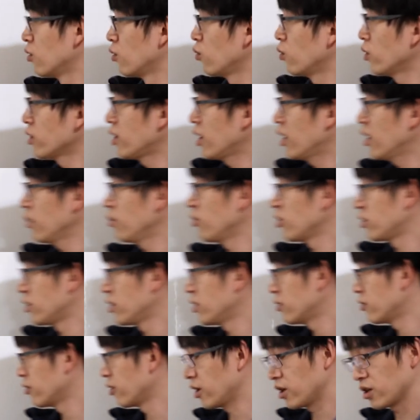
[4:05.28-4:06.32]
what type of
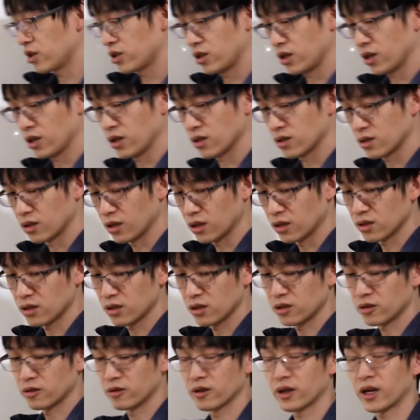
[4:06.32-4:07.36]
material actually has
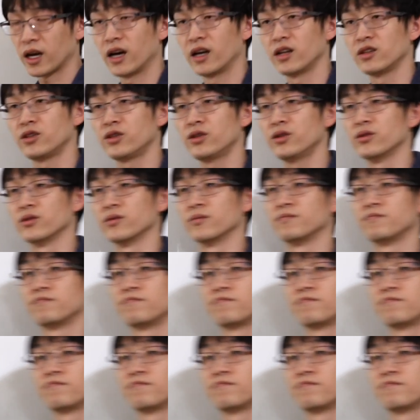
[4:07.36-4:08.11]
non-zero chi2?